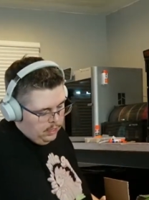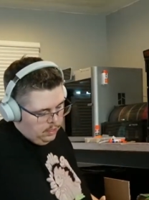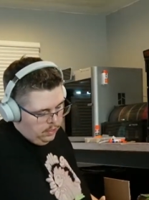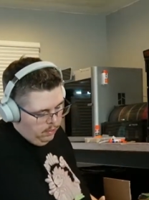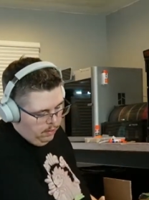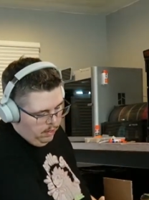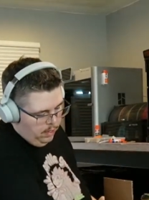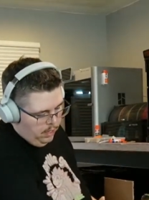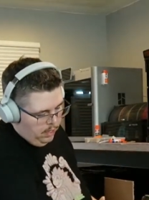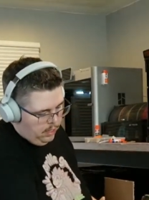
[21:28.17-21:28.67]

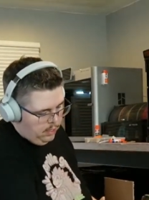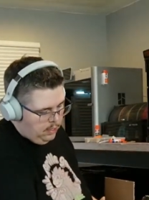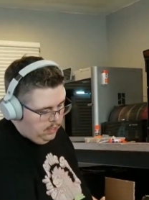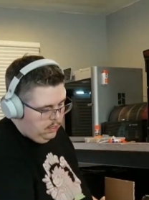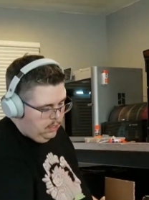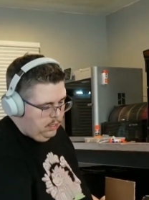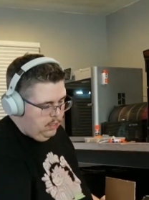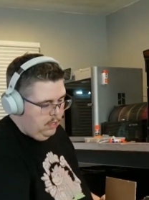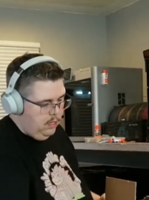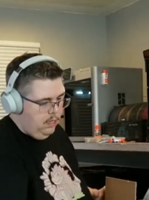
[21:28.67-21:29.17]

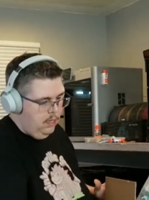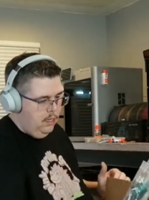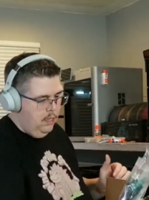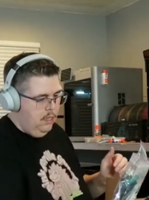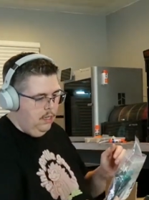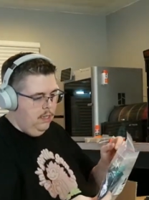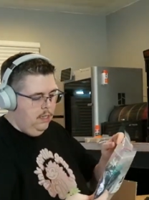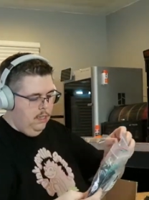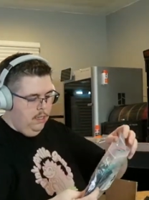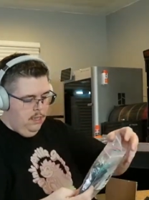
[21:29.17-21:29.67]
Electronics.
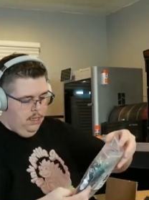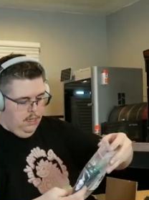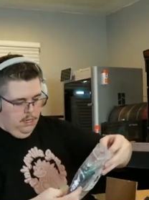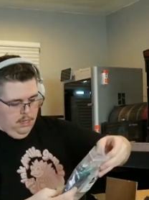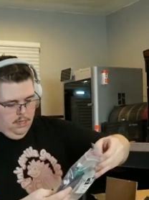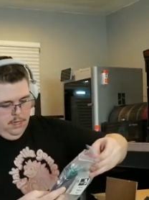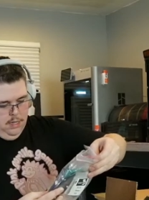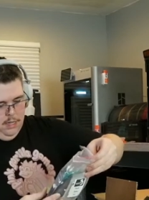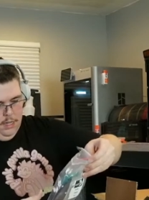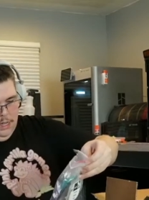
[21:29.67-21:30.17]

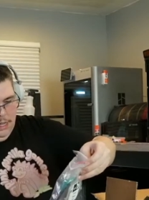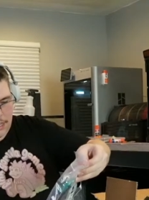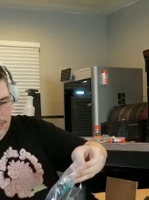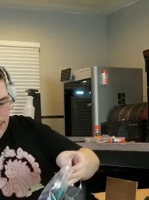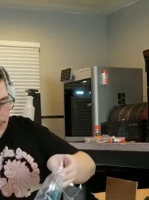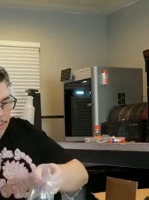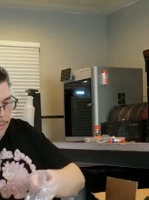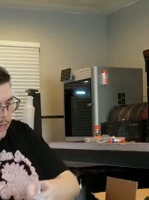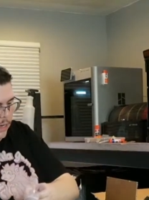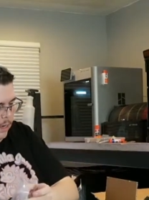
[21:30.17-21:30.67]
I
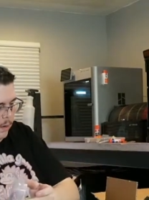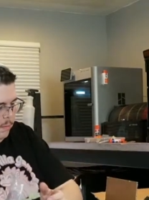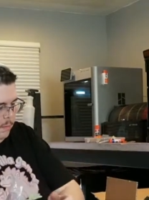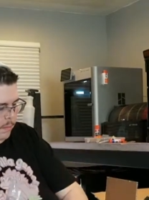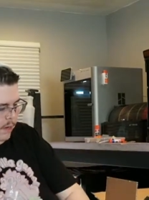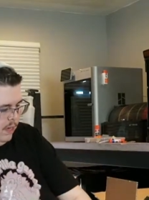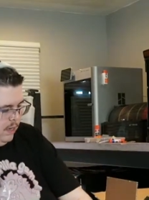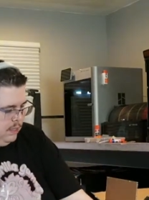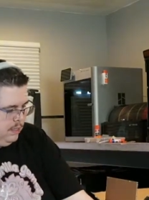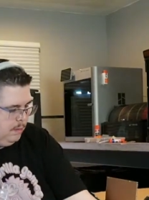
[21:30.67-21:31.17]
think I'm gonna
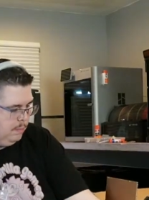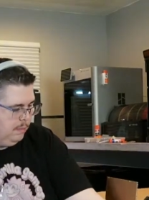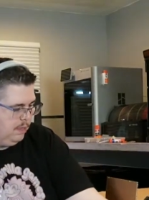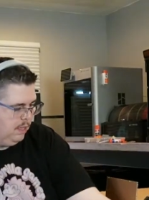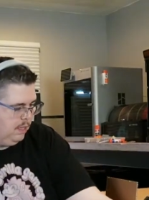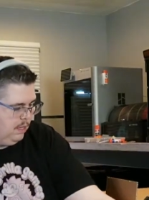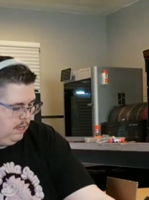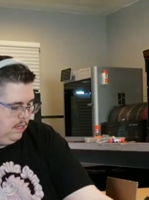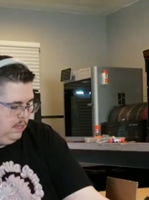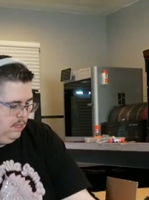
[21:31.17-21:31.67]
unbox some of
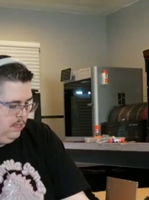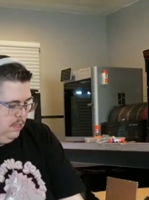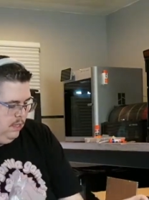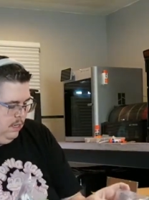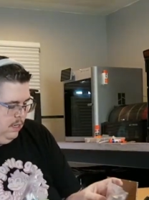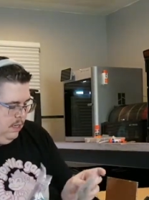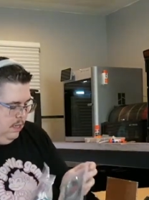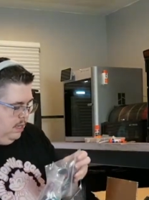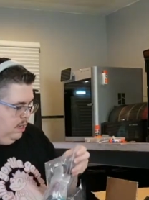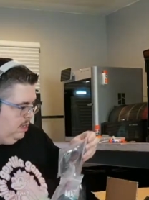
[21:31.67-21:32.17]

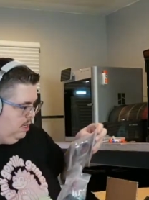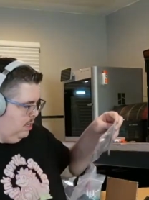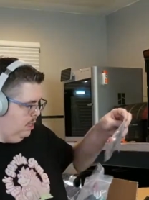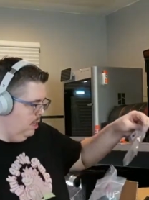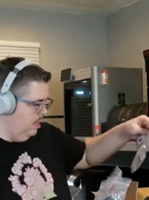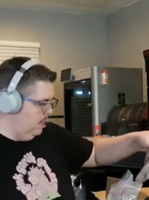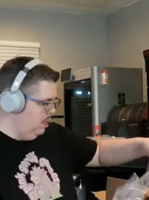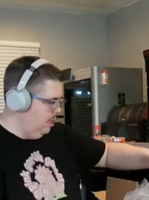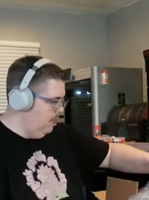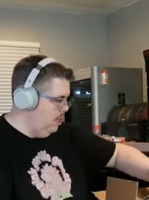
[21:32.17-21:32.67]
this.
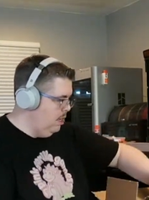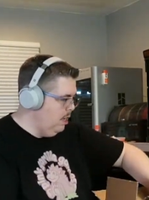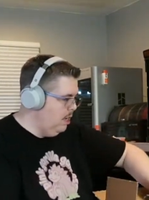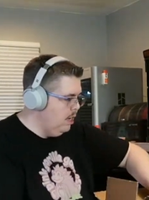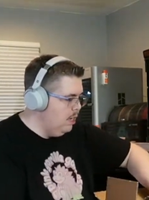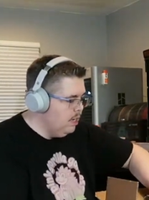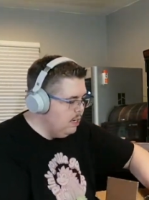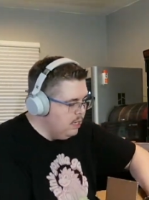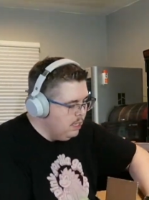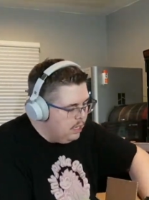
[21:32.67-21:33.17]

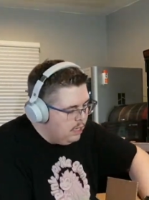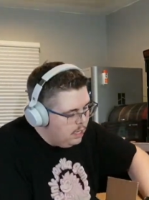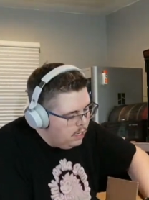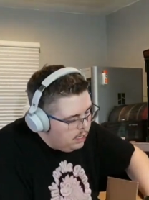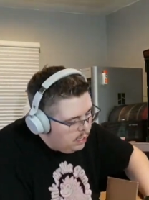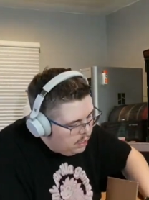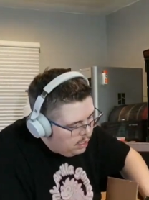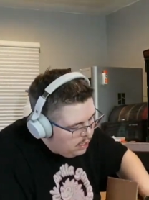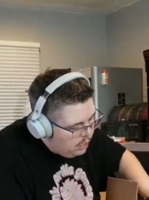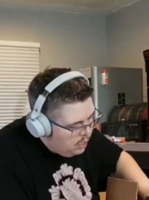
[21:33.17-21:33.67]
Put it in.
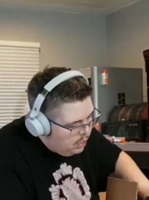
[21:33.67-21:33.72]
